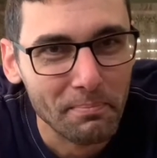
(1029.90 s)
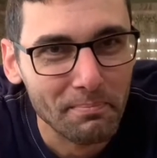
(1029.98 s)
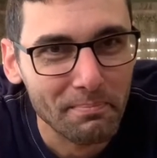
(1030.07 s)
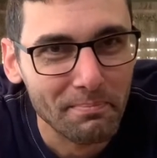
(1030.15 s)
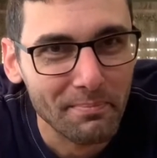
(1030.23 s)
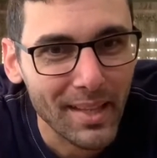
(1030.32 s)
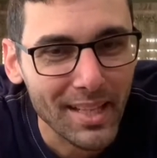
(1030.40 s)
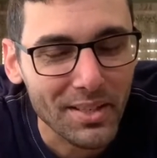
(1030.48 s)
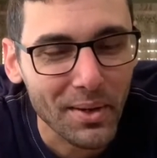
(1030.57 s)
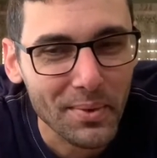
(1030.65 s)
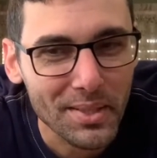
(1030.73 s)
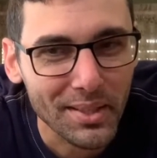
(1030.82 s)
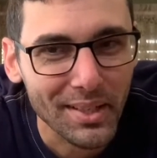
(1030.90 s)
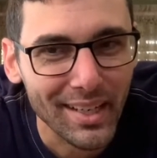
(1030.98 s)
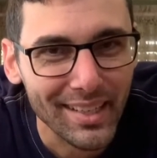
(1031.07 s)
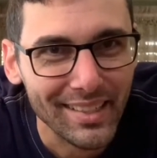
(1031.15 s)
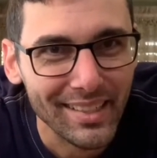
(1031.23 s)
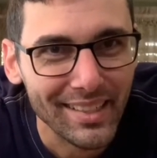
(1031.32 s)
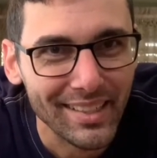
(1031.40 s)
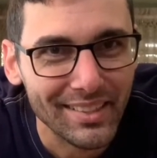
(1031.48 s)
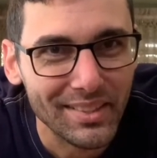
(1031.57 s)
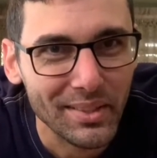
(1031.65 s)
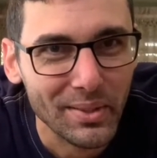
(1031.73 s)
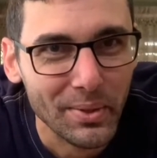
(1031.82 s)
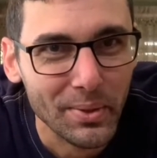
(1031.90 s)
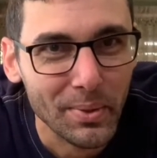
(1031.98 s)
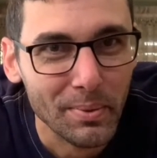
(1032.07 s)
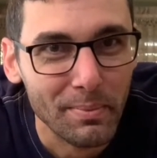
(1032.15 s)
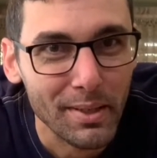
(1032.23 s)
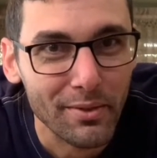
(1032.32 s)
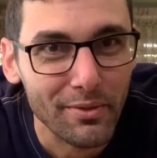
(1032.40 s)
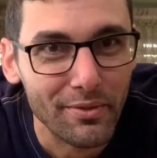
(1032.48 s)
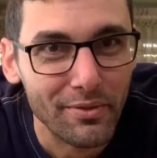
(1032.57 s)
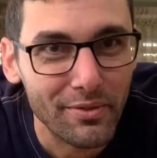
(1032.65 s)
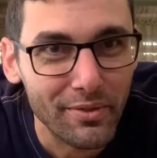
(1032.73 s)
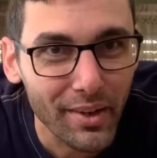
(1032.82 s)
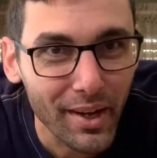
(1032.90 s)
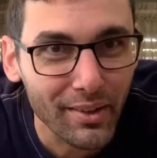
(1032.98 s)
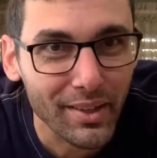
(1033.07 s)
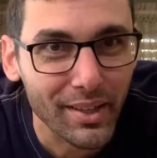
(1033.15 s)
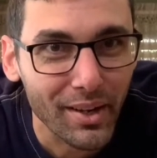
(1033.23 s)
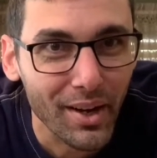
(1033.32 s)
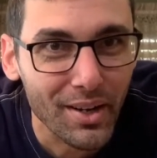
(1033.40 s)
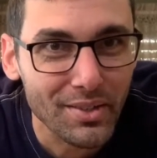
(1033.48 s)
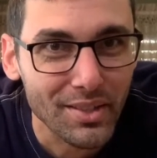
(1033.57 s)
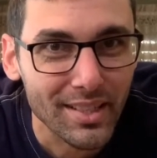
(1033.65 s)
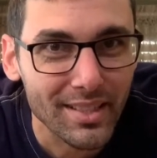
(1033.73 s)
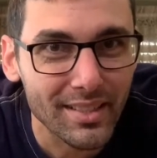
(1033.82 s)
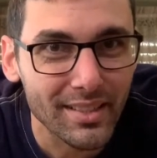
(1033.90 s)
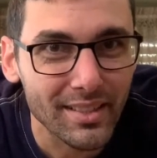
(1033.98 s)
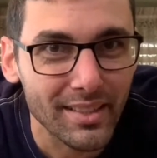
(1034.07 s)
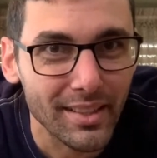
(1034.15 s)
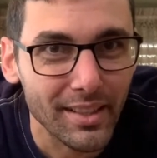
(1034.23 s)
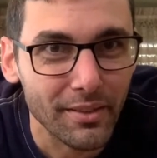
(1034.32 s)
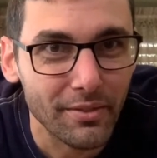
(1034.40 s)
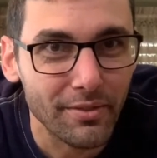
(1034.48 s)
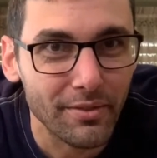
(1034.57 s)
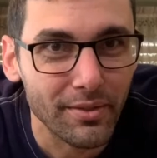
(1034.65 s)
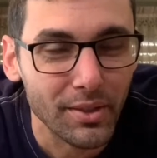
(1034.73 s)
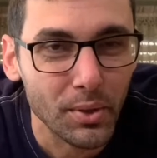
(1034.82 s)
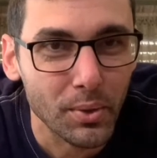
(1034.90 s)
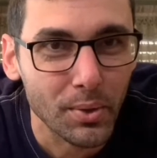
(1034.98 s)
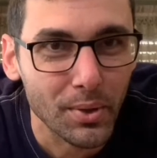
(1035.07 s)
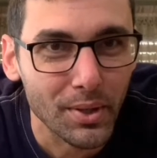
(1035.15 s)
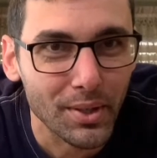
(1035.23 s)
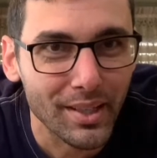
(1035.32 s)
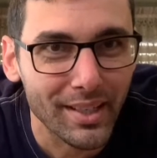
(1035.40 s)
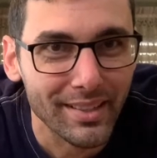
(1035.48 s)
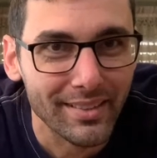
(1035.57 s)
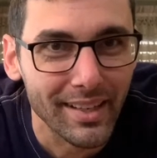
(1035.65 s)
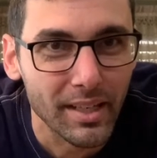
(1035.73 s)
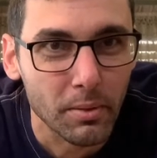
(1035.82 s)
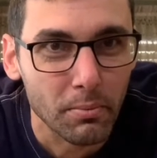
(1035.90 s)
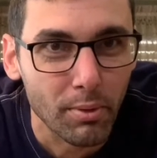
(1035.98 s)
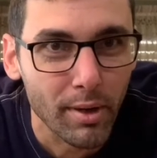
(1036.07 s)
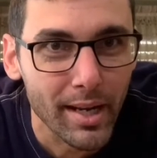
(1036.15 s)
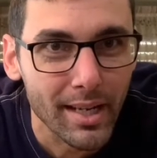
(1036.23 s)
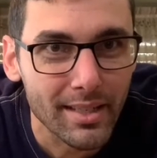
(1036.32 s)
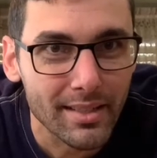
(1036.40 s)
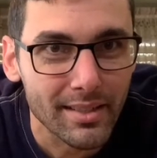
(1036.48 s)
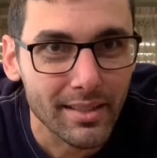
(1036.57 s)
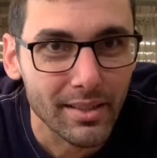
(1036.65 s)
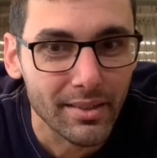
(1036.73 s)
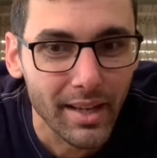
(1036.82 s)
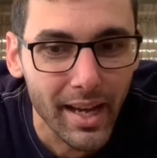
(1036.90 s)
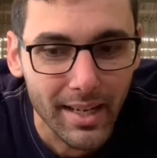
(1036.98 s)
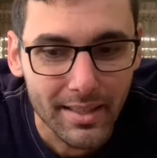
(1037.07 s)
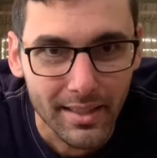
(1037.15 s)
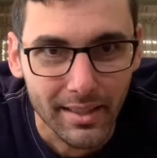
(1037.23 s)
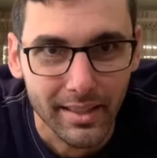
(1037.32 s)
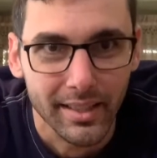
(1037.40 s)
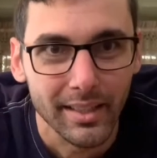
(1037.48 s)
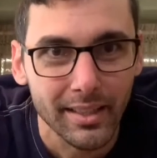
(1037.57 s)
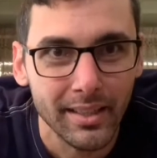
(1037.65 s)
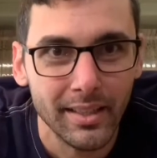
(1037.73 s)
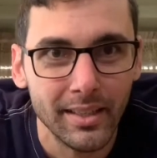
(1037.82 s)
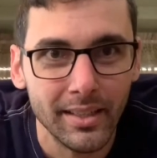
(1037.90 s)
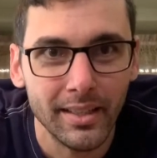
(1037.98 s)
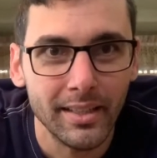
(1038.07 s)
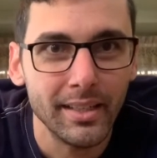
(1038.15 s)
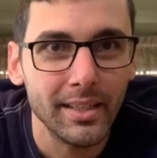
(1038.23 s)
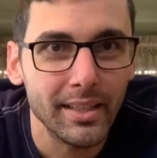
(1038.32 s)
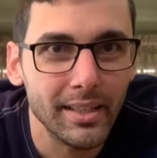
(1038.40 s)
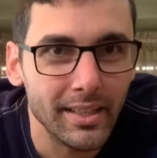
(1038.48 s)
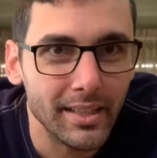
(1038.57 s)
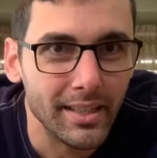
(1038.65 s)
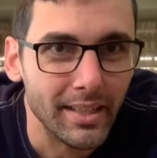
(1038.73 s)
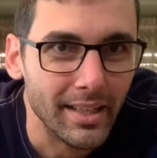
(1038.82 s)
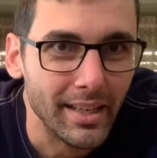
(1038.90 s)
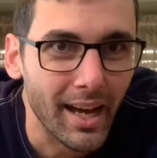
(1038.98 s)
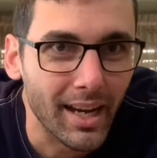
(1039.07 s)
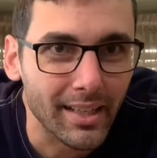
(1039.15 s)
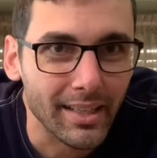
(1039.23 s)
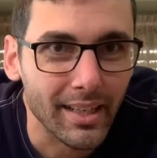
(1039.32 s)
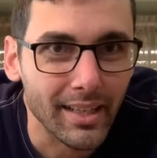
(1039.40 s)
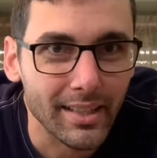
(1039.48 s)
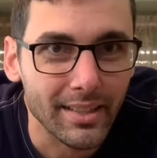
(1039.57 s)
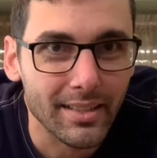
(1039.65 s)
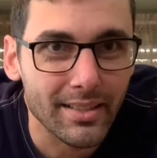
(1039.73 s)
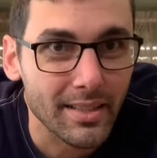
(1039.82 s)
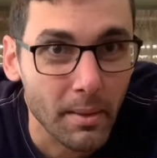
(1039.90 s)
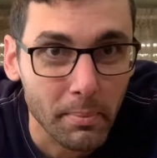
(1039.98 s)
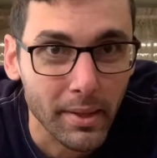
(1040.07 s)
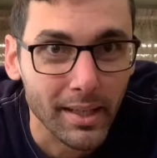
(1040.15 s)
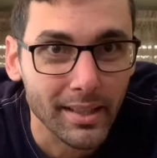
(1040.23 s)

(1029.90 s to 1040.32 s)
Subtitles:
it's always a good idea to be very cautious. If your container breaks, you accidentally knock it on something,